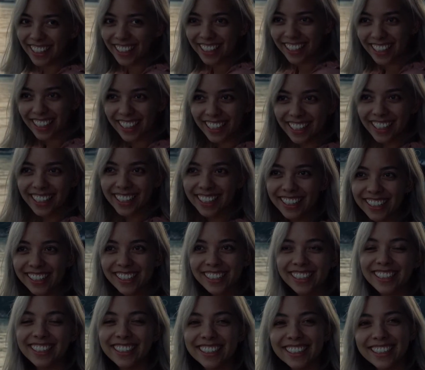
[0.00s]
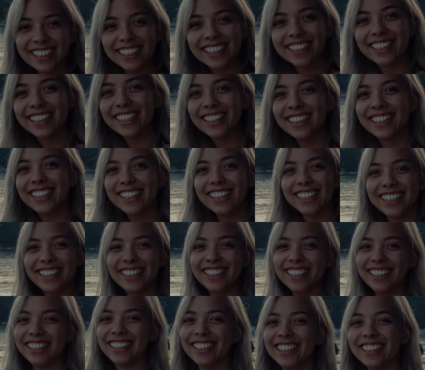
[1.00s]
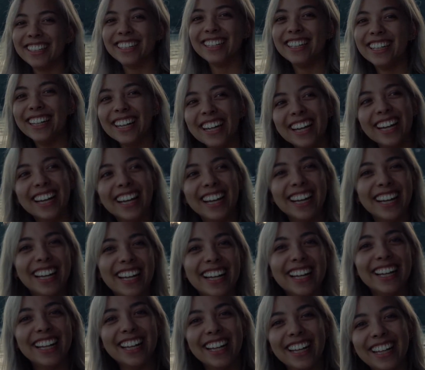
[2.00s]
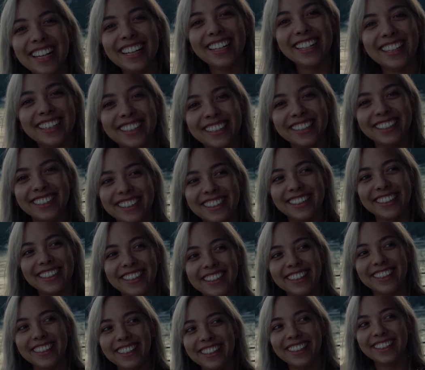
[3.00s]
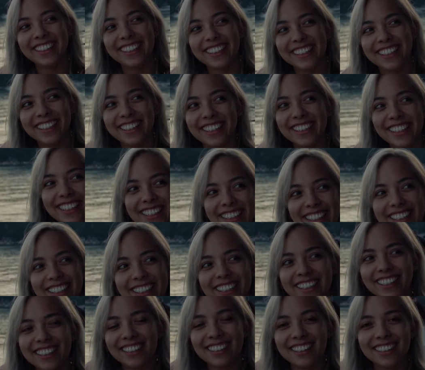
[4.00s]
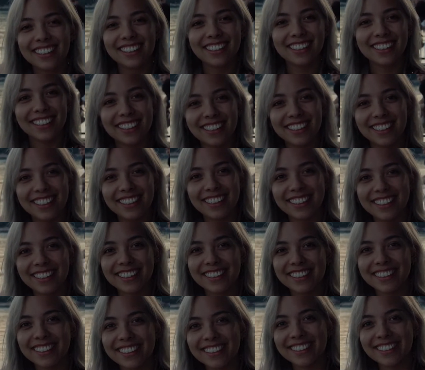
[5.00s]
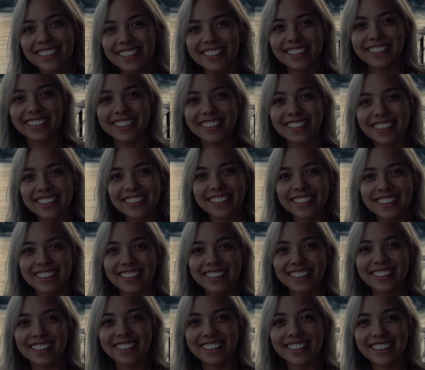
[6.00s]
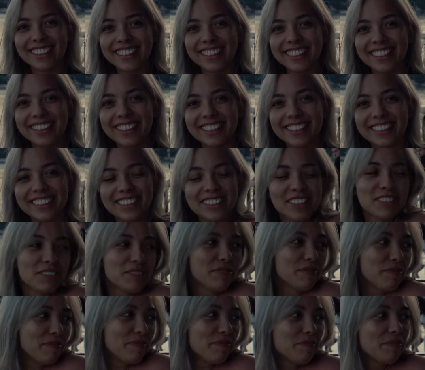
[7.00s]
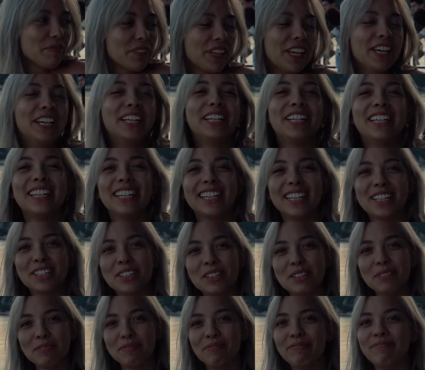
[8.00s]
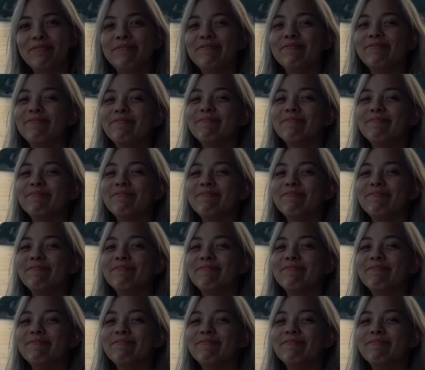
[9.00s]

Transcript: She comes in here ruining my shots, leaning on my shoulder, trying to get steady shots. She's crazy. She just comes over here. Hey, you got that shot of that fish? See that fish?